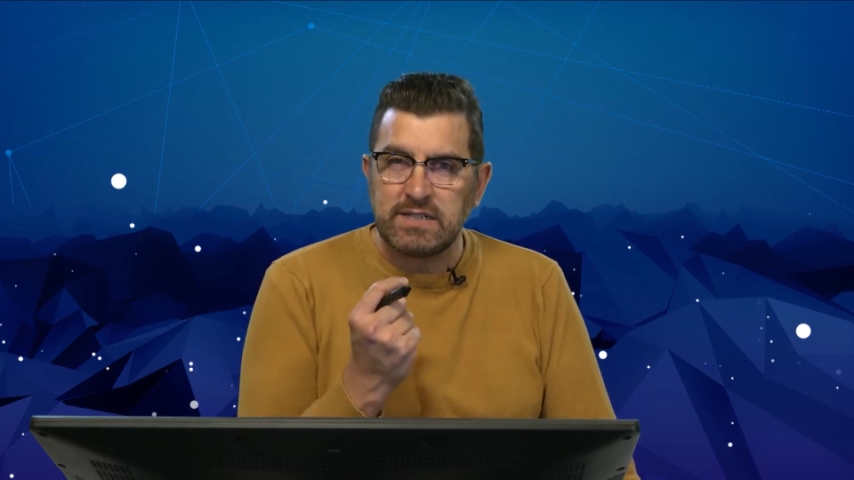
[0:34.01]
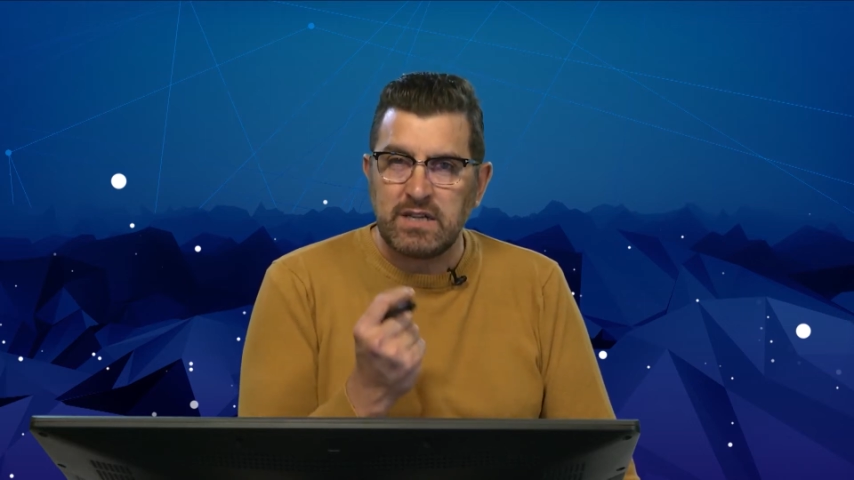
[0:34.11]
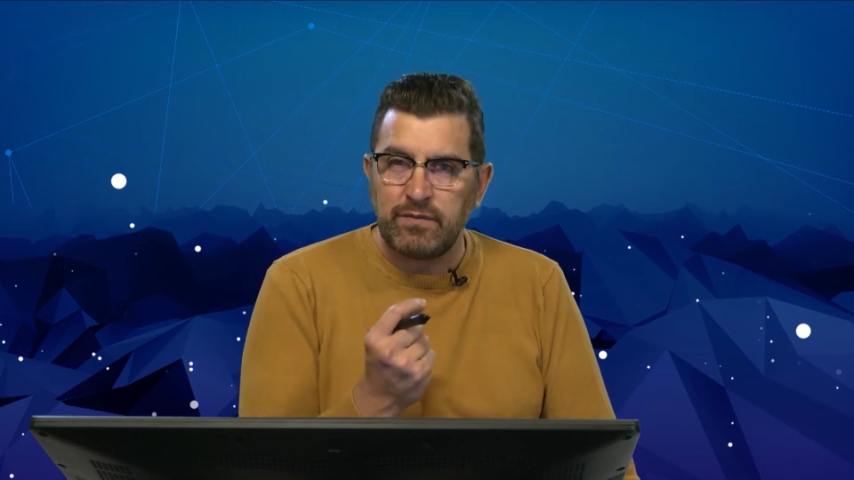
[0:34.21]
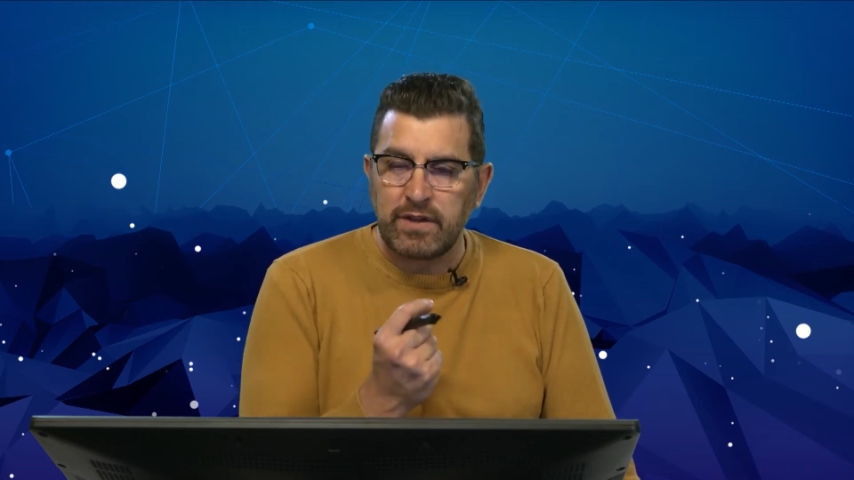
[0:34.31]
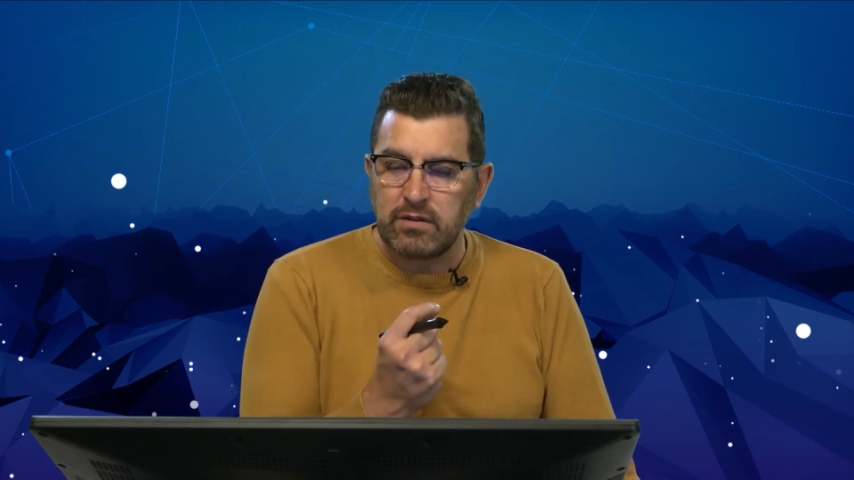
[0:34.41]

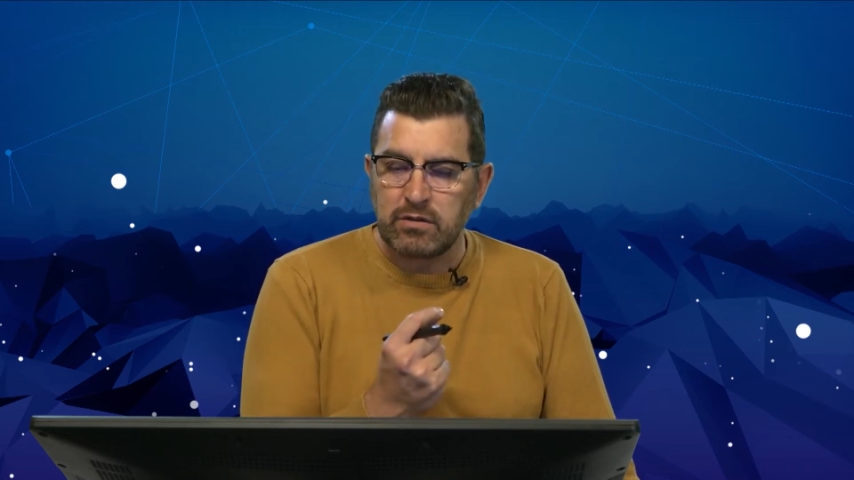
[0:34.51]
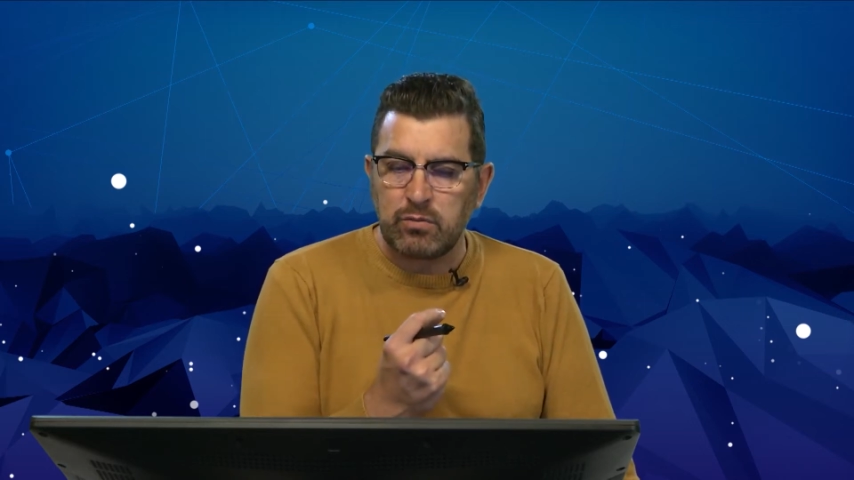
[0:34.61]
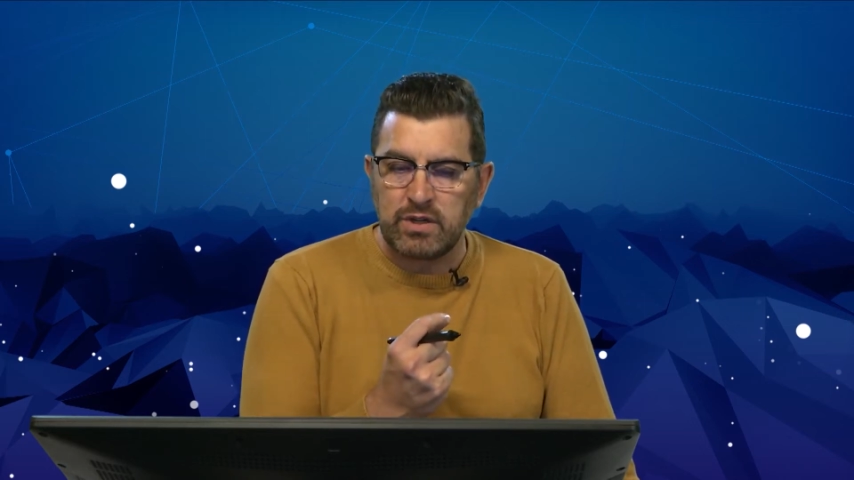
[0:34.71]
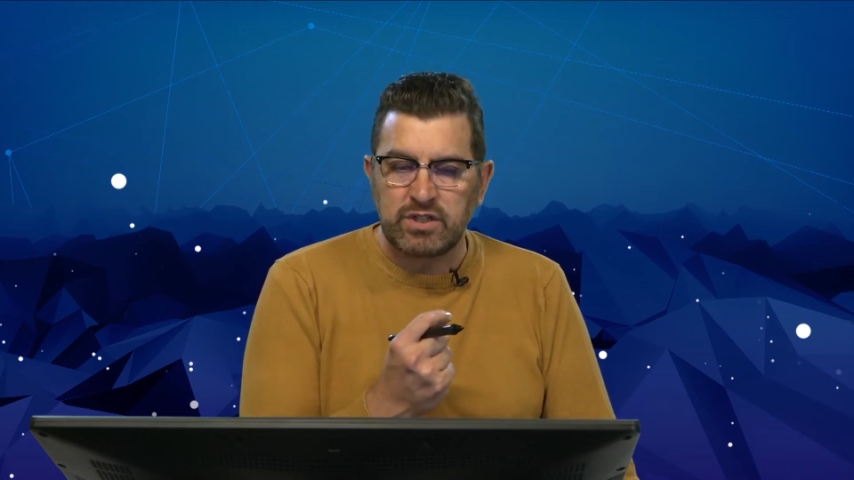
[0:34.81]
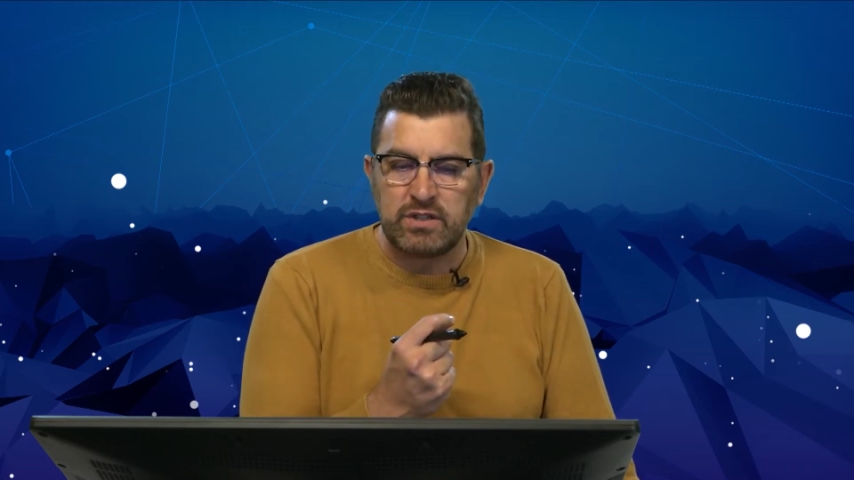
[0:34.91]
difficult
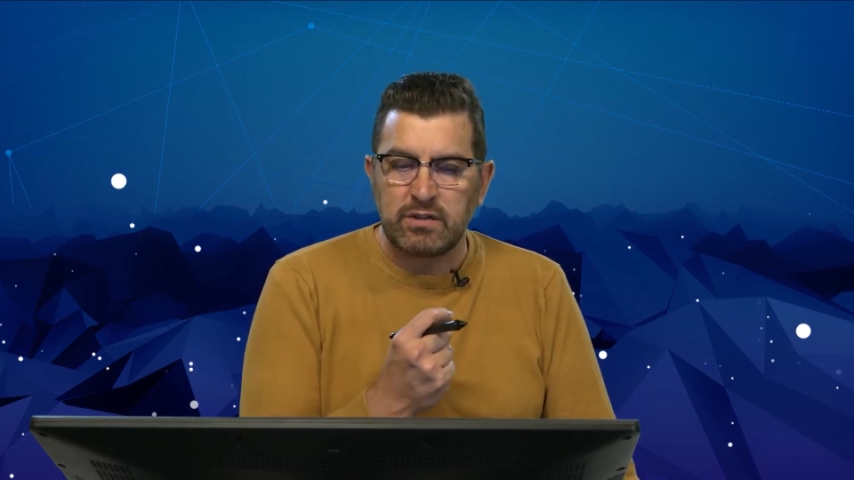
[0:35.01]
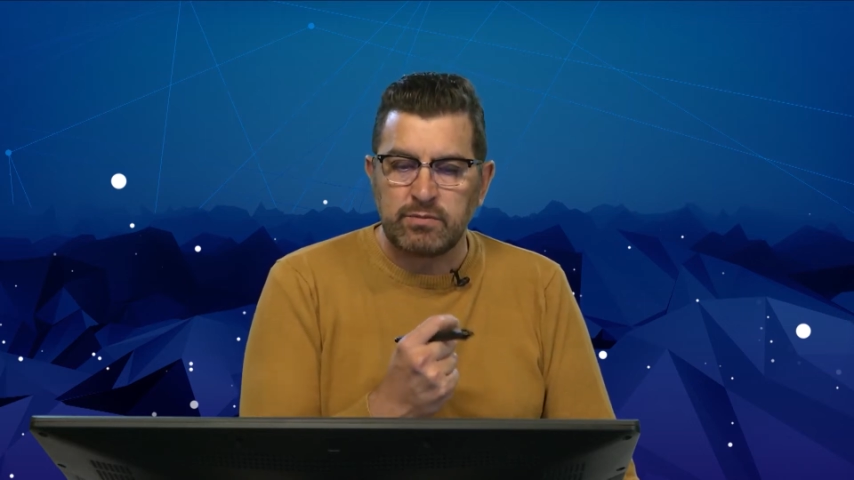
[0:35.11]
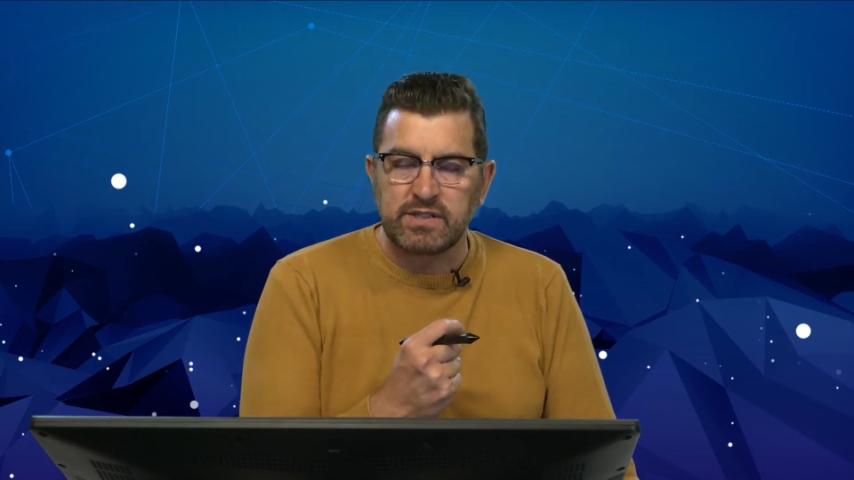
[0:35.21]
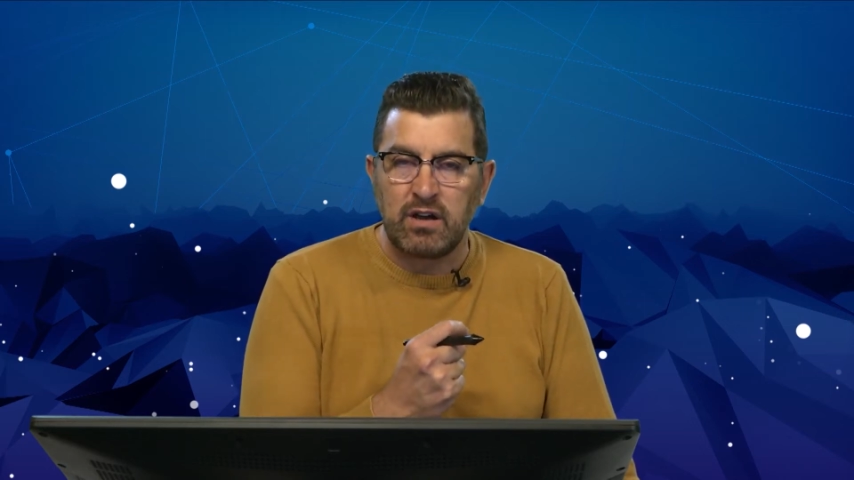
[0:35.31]
question that was